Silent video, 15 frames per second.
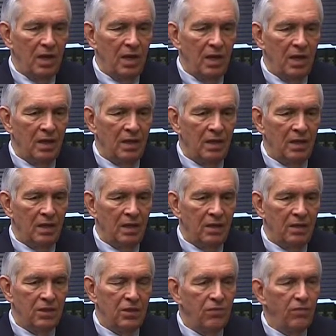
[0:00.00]
and
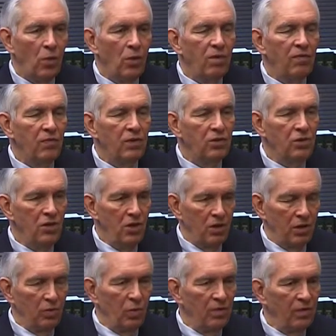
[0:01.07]
this is the 41st
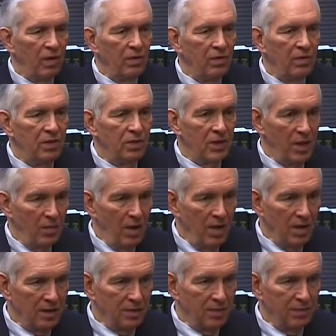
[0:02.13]
year we've lived in the same
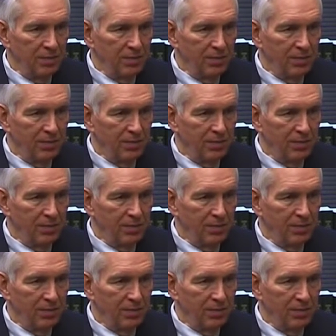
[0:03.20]
house.